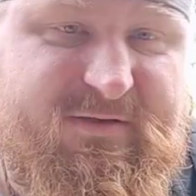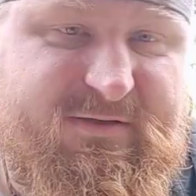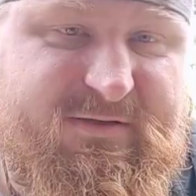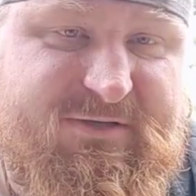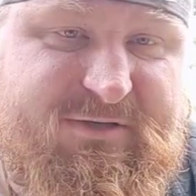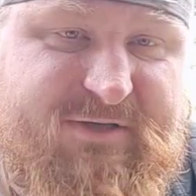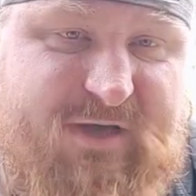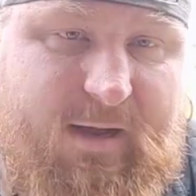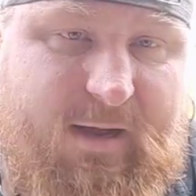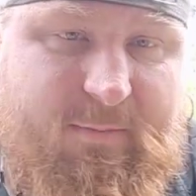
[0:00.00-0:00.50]

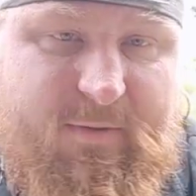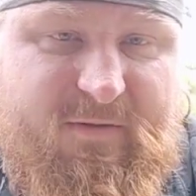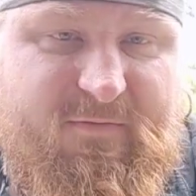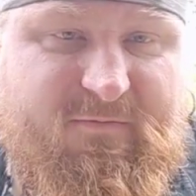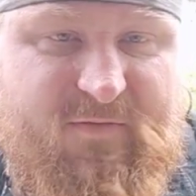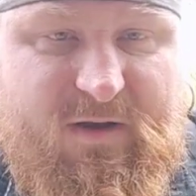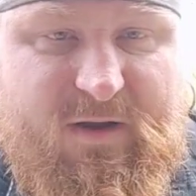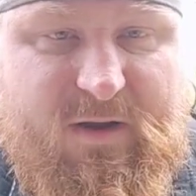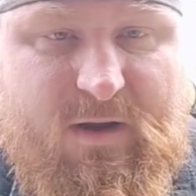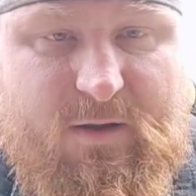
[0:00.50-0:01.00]
sharpening
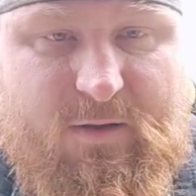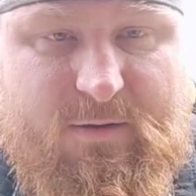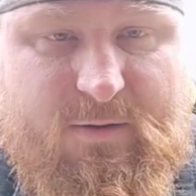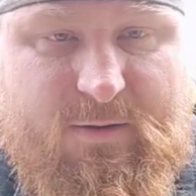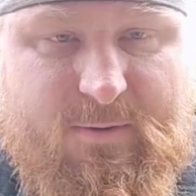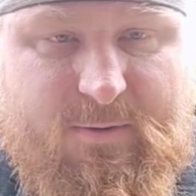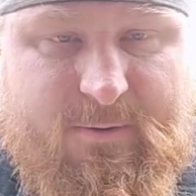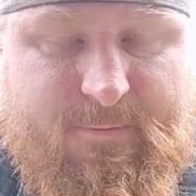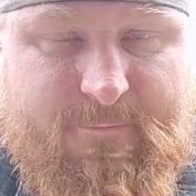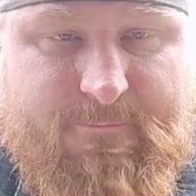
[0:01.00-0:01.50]
video,
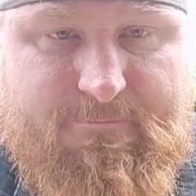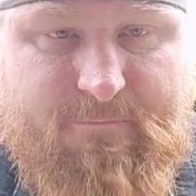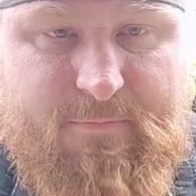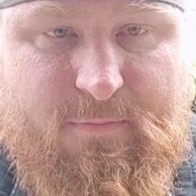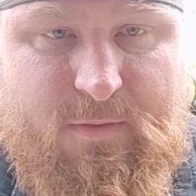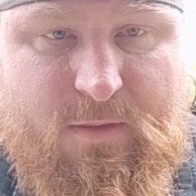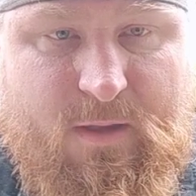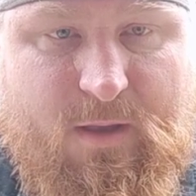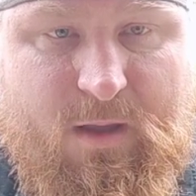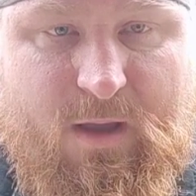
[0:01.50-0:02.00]

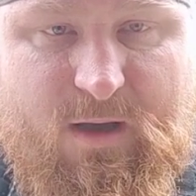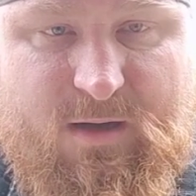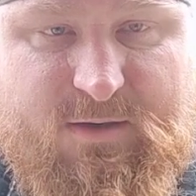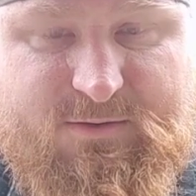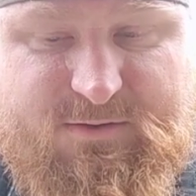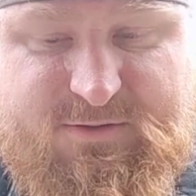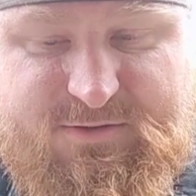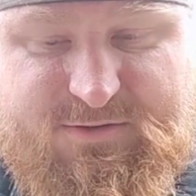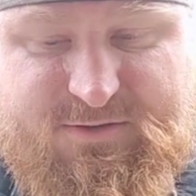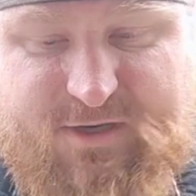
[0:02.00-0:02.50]
how
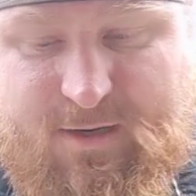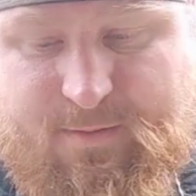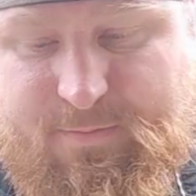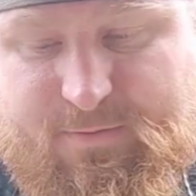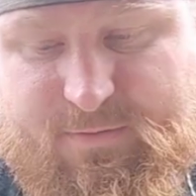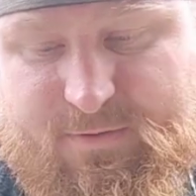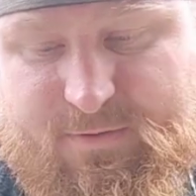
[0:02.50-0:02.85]
to sharpen